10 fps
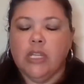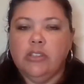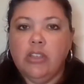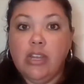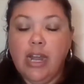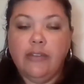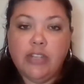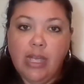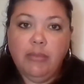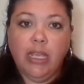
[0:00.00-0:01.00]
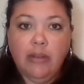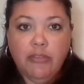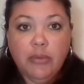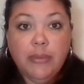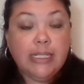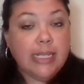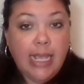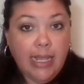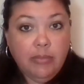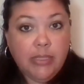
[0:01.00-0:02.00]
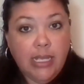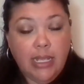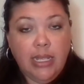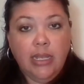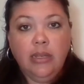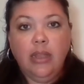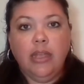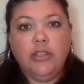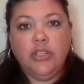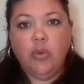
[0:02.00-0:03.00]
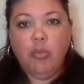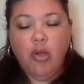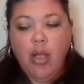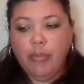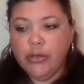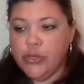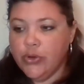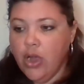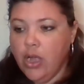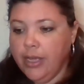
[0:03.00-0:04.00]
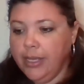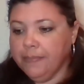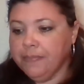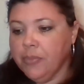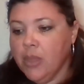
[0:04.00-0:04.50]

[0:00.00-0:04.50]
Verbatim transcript: so that I have time to get everyone's names in and do a proper drawing.